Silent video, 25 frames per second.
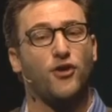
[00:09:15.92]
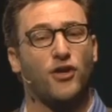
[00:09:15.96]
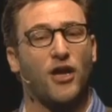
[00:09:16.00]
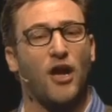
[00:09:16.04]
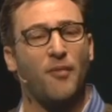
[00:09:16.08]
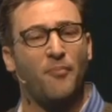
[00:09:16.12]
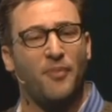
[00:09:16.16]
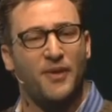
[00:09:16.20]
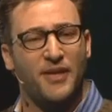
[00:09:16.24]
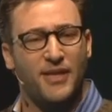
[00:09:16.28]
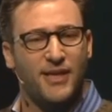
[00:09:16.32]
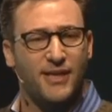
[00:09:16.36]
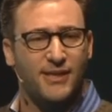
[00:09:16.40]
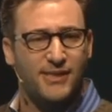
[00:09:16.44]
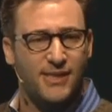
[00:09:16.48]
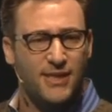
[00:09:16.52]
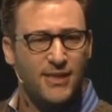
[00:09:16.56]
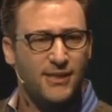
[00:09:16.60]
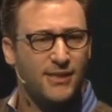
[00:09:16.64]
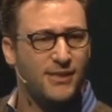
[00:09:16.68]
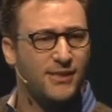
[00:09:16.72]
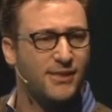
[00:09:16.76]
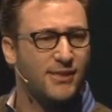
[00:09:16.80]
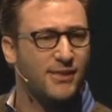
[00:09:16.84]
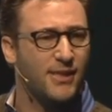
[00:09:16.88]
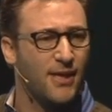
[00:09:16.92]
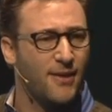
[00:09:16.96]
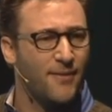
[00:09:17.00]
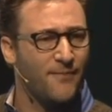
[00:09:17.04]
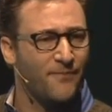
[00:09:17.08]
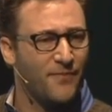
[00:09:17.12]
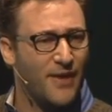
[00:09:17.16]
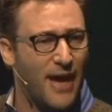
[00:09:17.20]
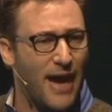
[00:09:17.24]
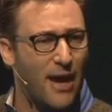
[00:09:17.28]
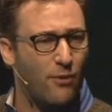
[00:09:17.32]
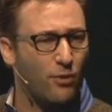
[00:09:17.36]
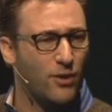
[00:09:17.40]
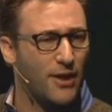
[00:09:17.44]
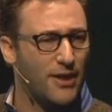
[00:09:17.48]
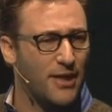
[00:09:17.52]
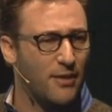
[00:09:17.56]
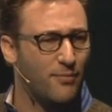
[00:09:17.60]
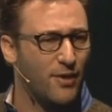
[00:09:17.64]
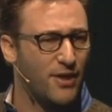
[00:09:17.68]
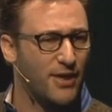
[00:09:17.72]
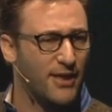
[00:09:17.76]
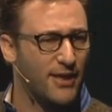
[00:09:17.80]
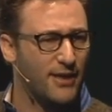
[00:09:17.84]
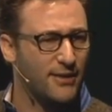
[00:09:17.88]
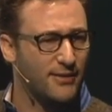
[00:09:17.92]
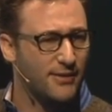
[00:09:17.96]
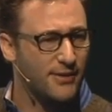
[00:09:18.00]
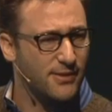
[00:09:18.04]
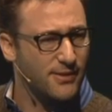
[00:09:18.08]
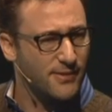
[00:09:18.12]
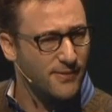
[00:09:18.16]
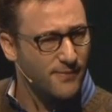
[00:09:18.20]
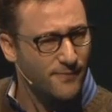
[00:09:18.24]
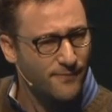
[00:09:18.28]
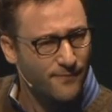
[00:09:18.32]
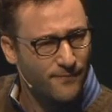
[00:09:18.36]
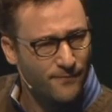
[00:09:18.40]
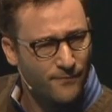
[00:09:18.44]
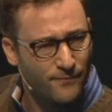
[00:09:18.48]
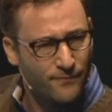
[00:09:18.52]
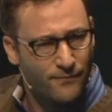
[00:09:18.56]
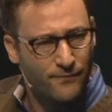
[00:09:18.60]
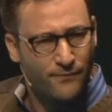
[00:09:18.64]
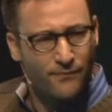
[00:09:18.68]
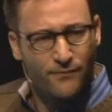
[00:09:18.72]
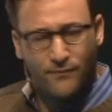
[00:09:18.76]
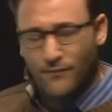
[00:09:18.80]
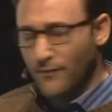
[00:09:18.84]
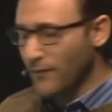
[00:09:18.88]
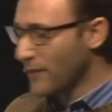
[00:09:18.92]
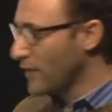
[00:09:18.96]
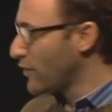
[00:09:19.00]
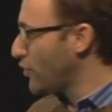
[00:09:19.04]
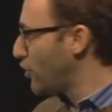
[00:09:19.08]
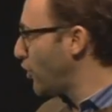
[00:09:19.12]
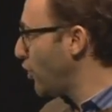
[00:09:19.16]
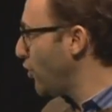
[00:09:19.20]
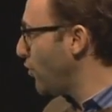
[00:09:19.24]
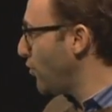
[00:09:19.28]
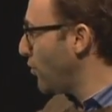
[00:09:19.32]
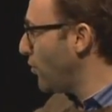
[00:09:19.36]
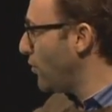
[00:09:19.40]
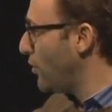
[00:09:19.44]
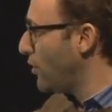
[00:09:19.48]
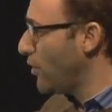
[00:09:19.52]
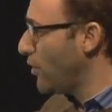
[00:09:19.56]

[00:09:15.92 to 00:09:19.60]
company exists, how will anybody else? 2,